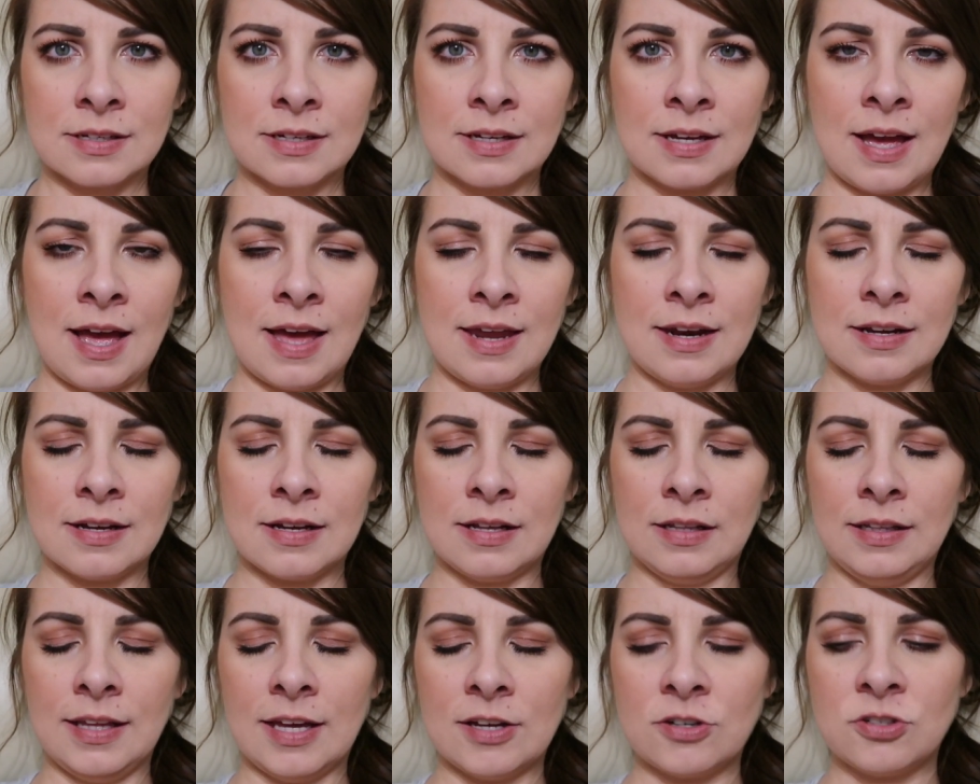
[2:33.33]
kind of
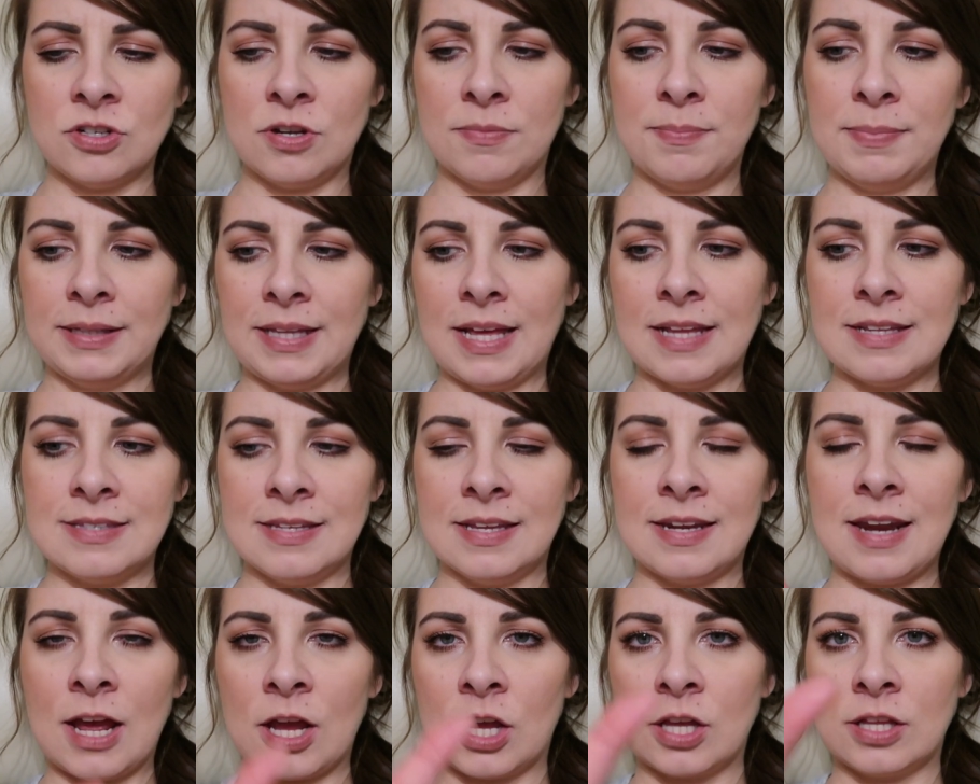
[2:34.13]
collection but that's
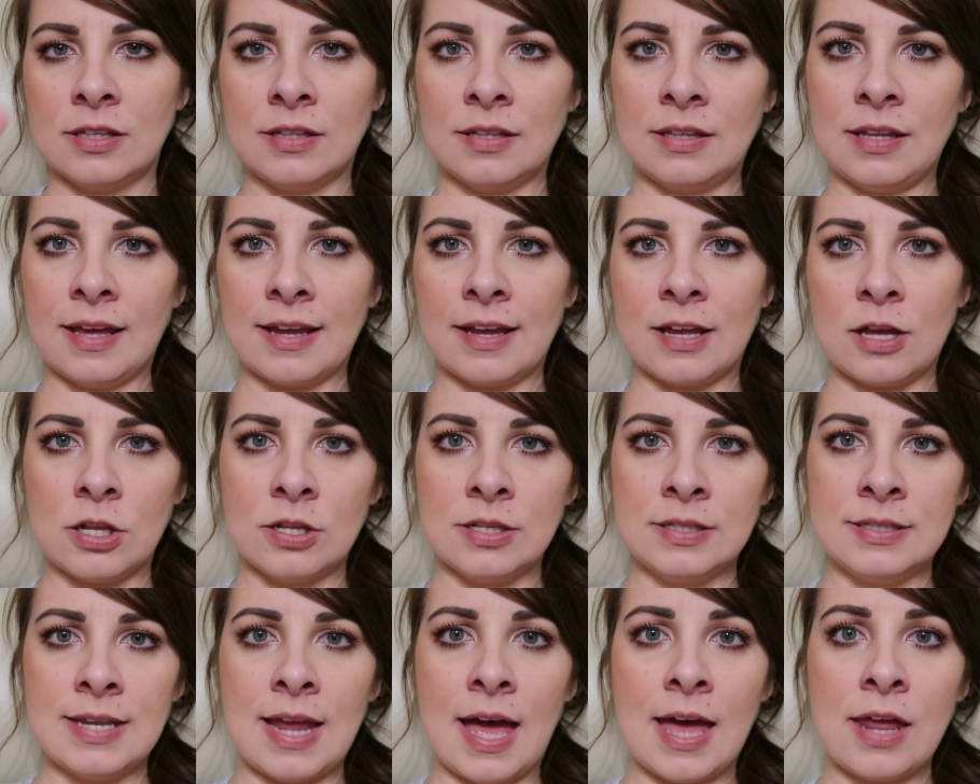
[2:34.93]
it I like
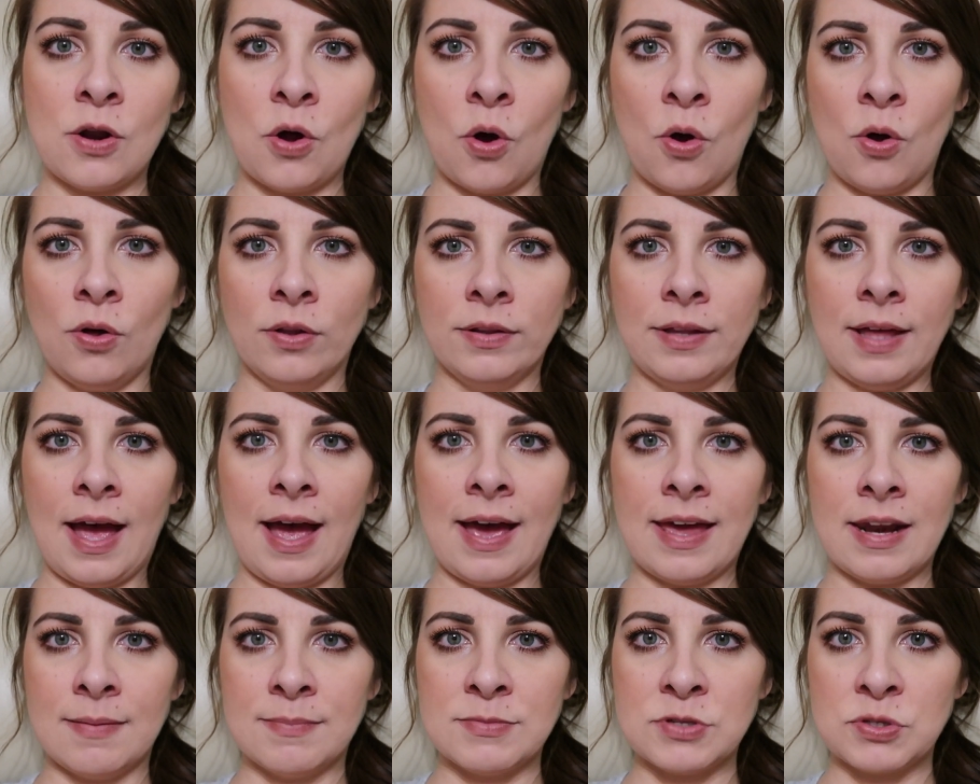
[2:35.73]
not all the
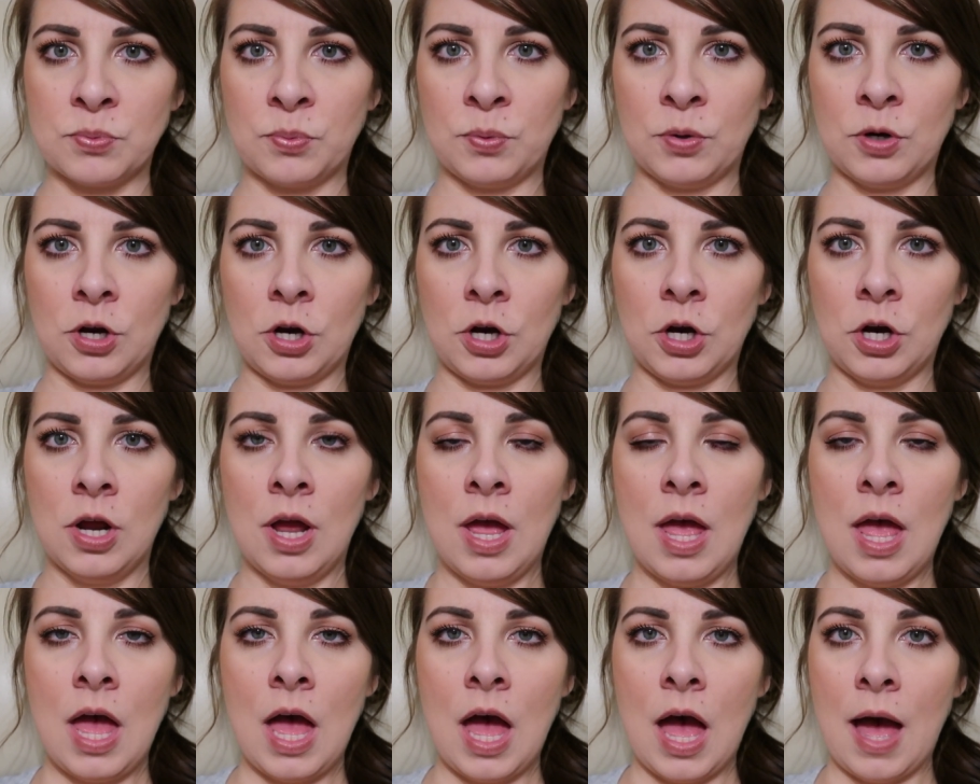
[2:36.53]
items were
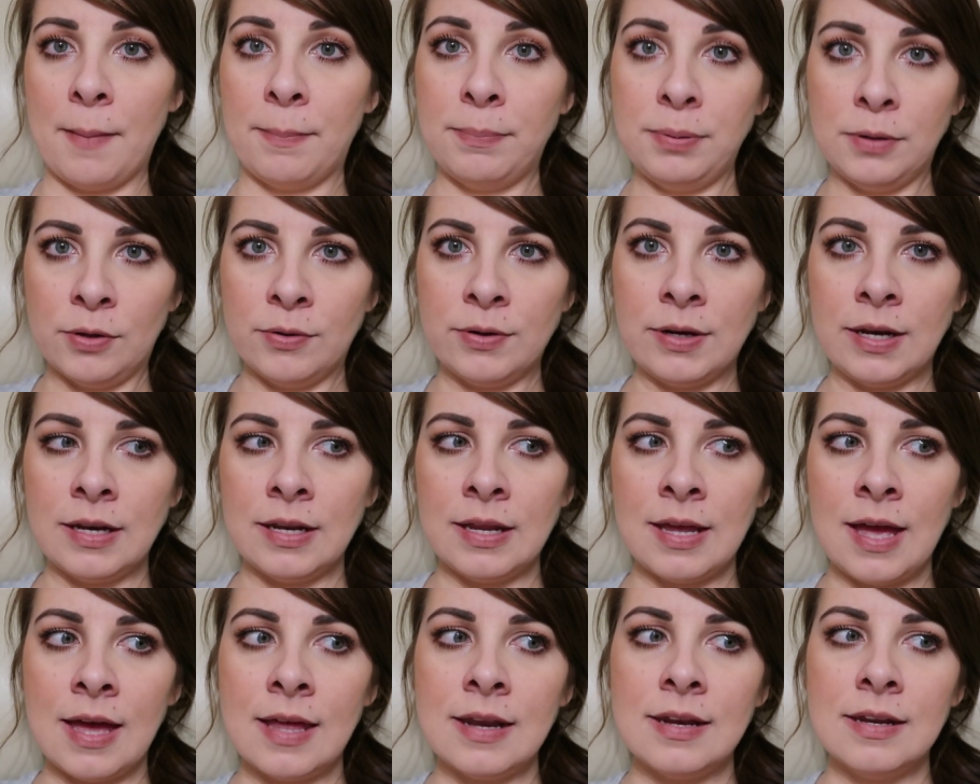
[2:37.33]
uploaded
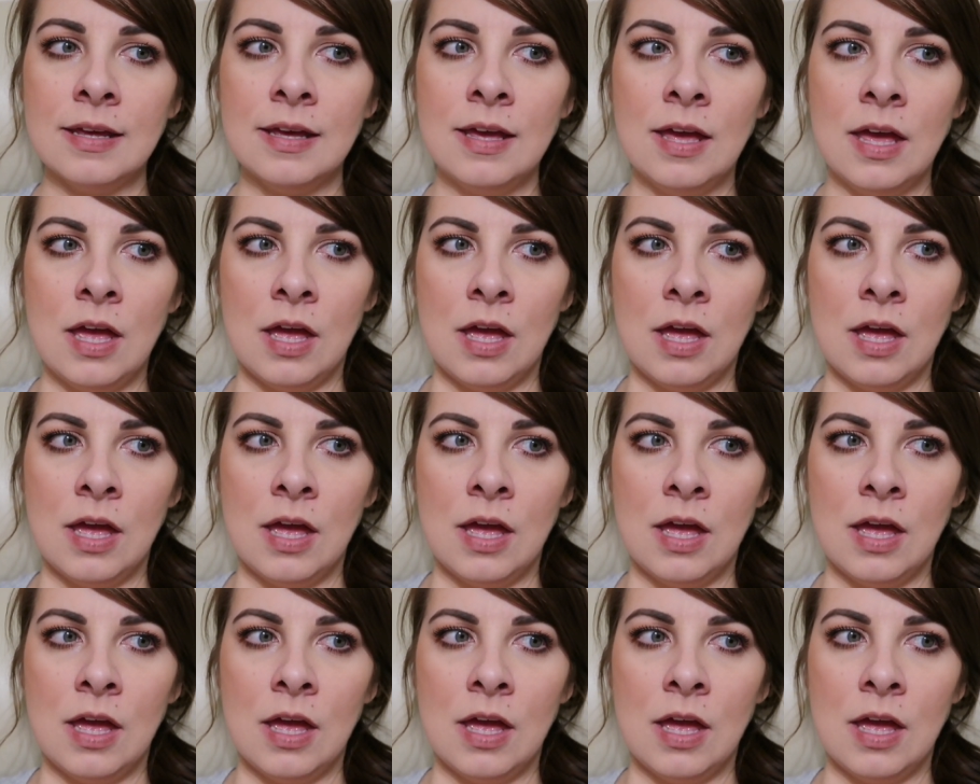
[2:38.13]
yet